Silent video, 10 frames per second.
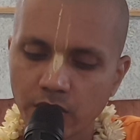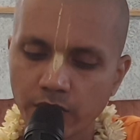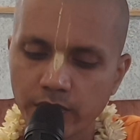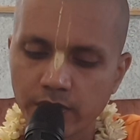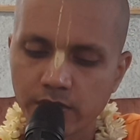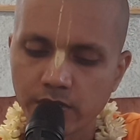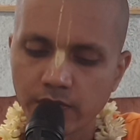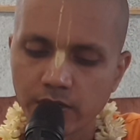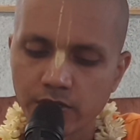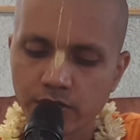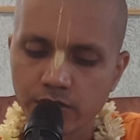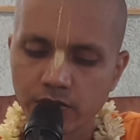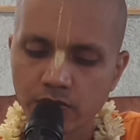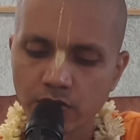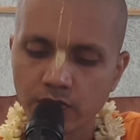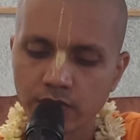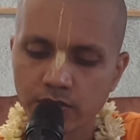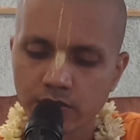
Vedic civilization offers